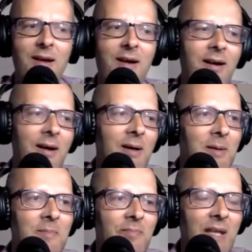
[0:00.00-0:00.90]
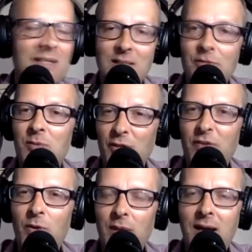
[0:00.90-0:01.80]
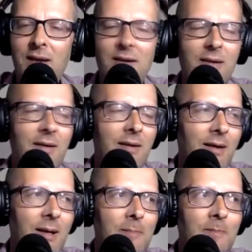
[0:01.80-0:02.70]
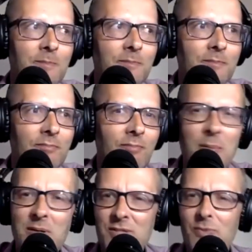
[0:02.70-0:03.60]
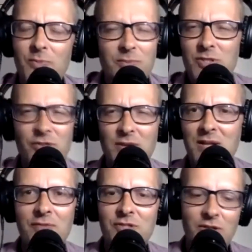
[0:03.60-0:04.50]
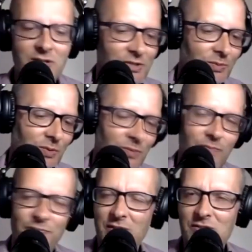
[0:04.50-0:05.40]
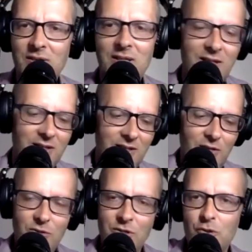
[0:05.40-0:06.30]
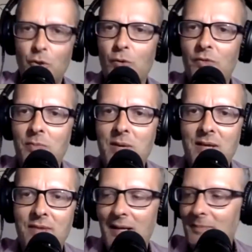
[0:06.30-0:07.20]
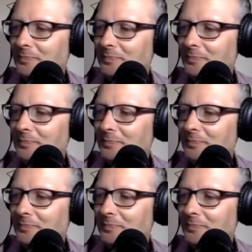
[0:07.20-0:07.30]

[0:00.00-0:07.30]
Um, and sometimes I feel that. Um, but I don't know. What, I'm just throwing that over to you guys. What, is there anything that you can draw on from any of that?